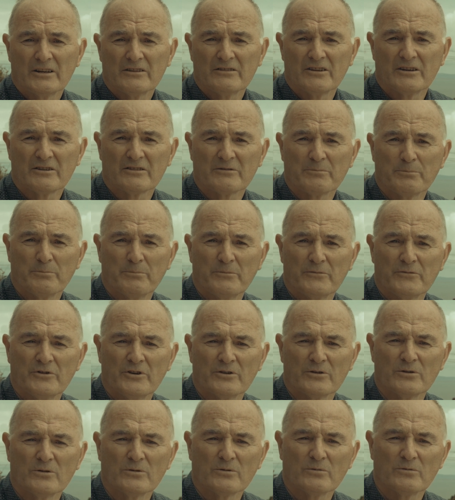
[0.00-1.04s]
there's
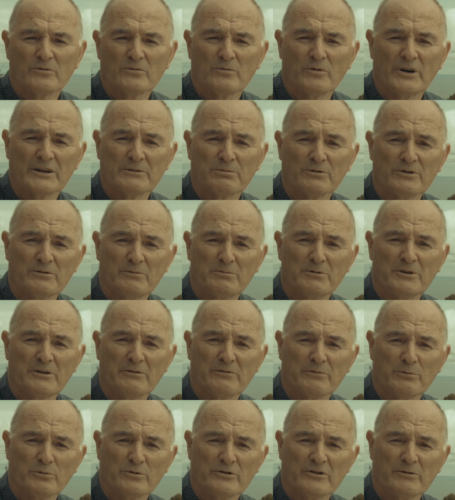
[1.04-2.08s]
what
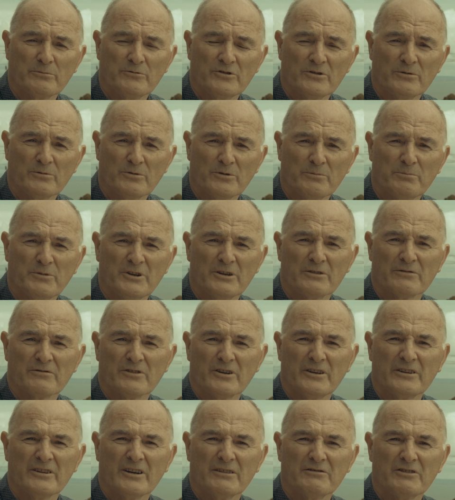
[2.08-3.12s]
you would be
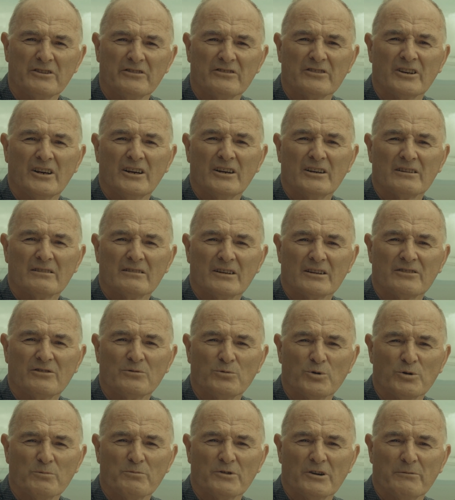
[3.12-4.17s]
afraid of is that you
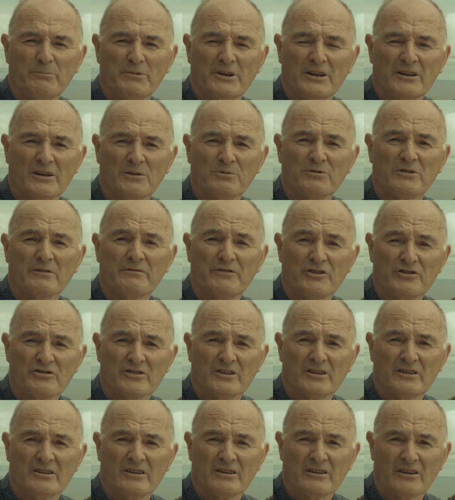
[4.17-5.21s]
wouldn't be allowed to fish
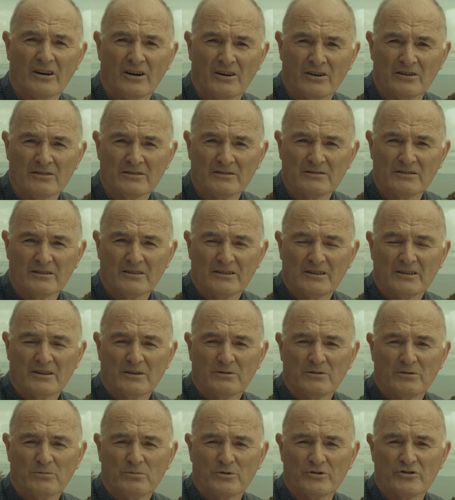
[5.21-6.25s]
in it at all,
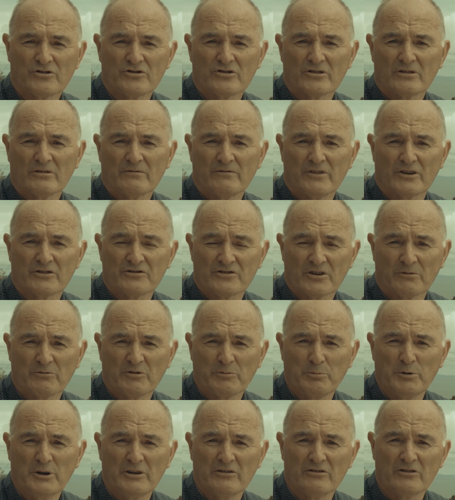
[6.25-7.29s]
which for some
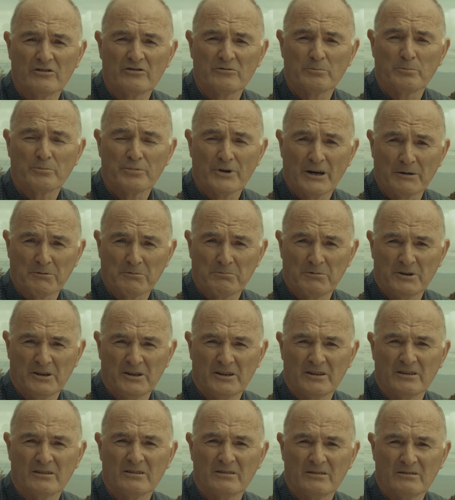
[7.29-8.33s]
species
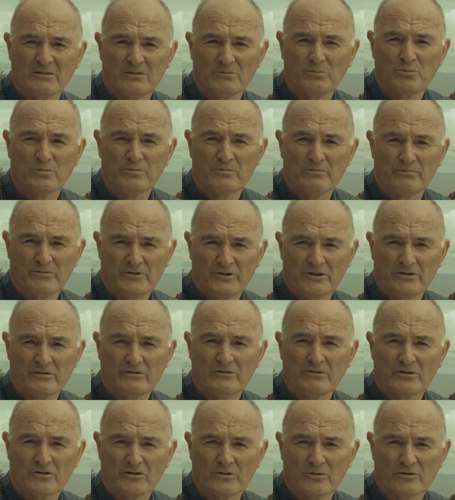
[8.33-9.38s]
probably
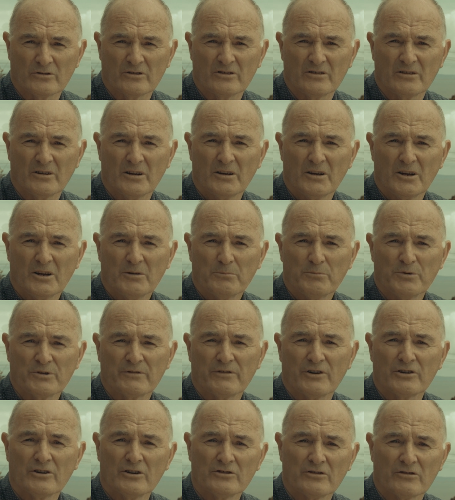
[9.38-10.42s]
you couldn't, but
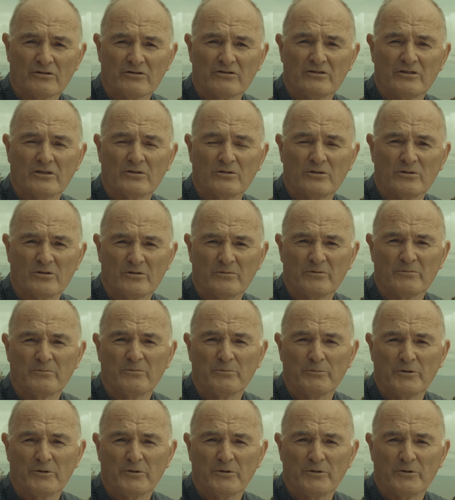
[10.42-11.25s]
for others you could,